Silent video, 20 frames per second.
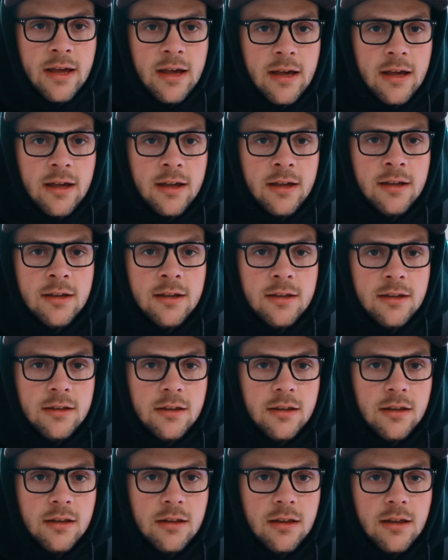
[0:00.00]
uh,
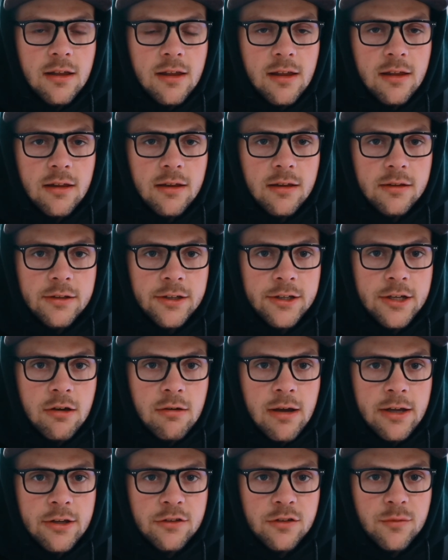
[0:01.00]
you
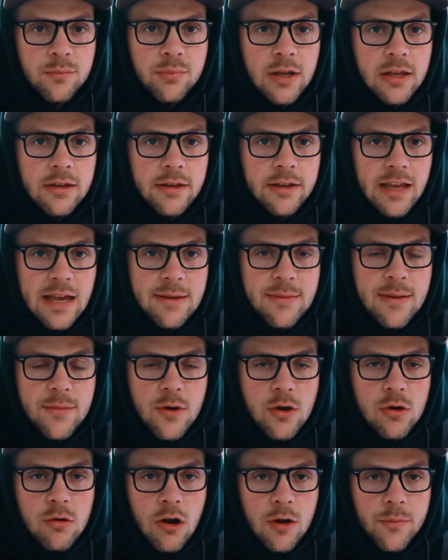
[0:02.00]
know, I used to play like
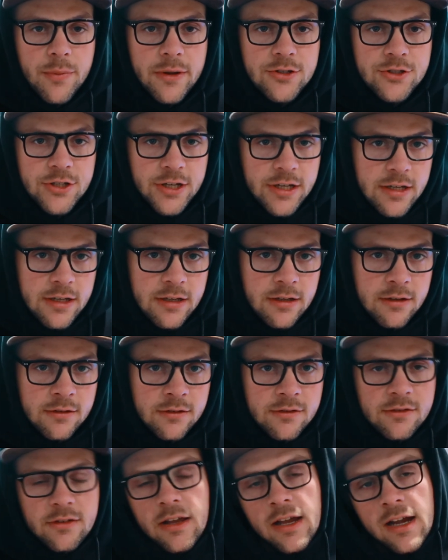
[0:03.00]
MMO
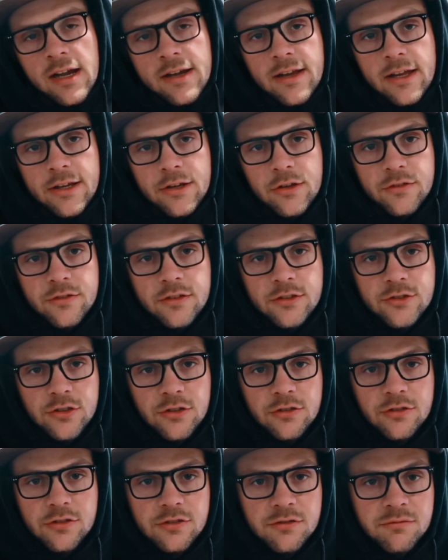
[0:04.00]
RPGs and I used to
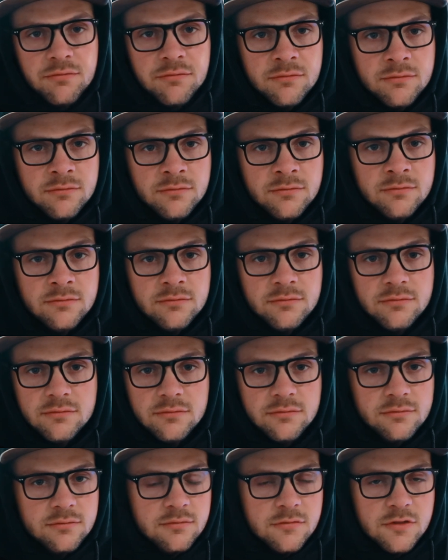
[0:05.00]
just
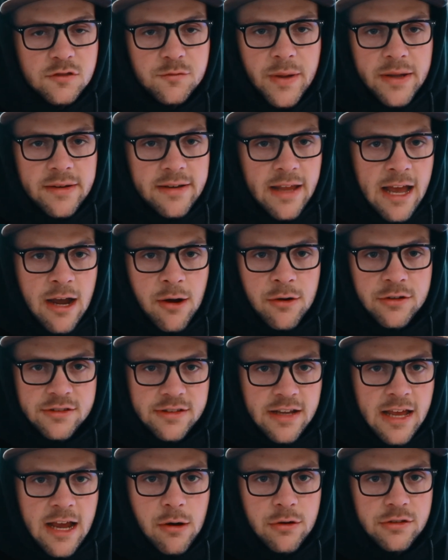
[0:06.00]
spent hours
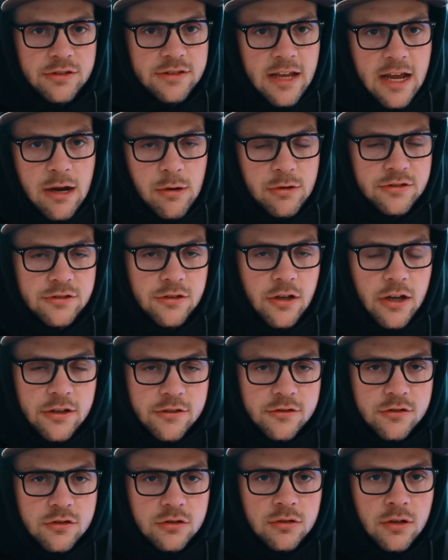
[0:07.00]
and hours and hours in high
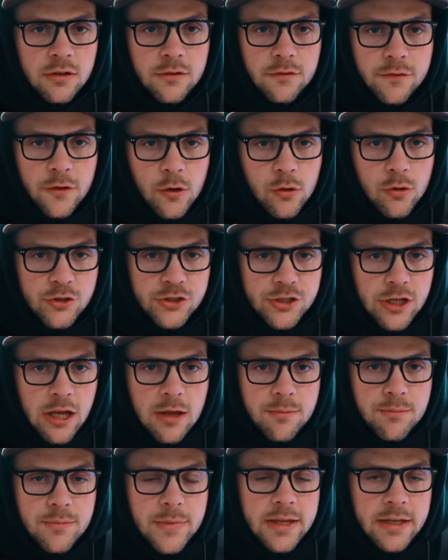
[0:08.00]
school on
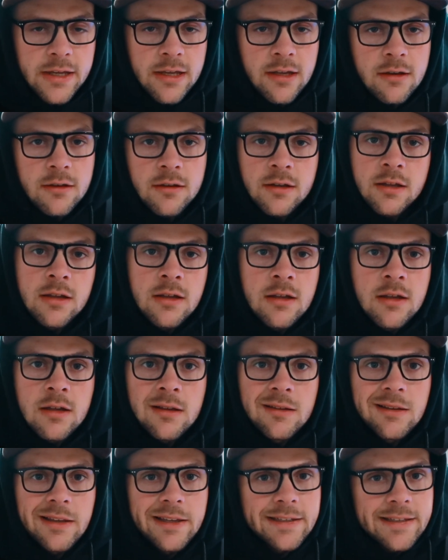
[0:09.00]
Photoshop making
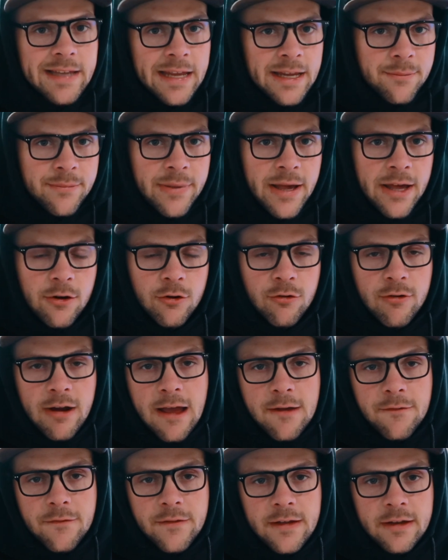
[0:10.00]
like game battle
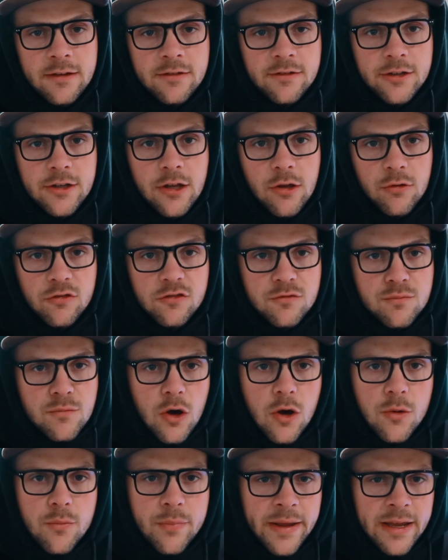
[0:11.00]
graphics, you know,
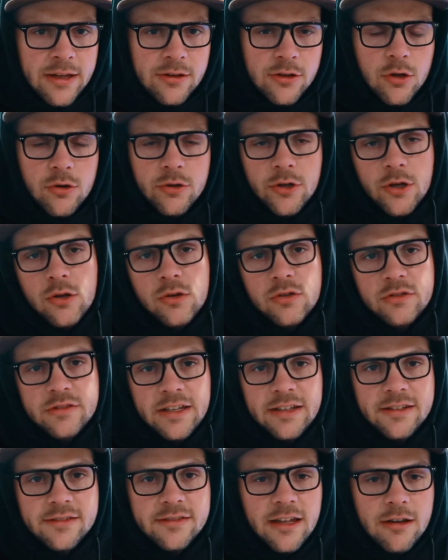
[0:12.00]
small band logos,
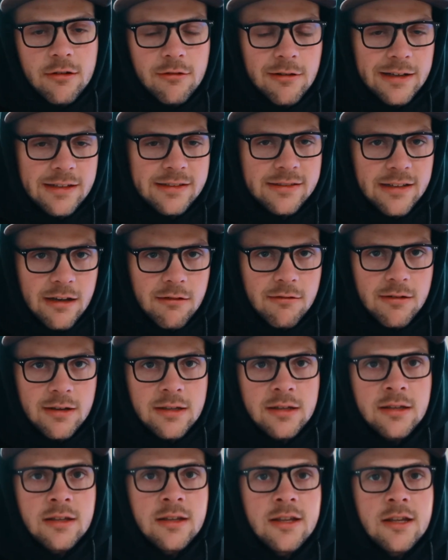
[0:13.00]
etc.,
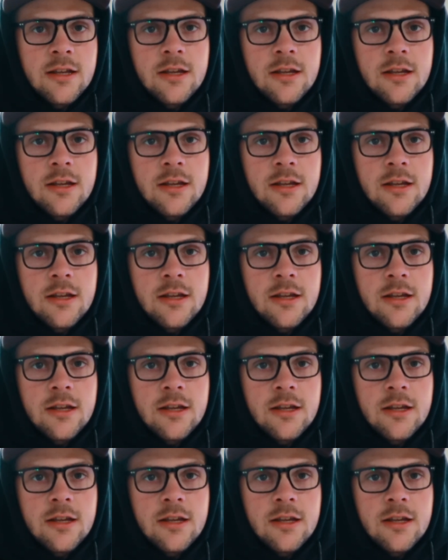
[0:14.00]
etc.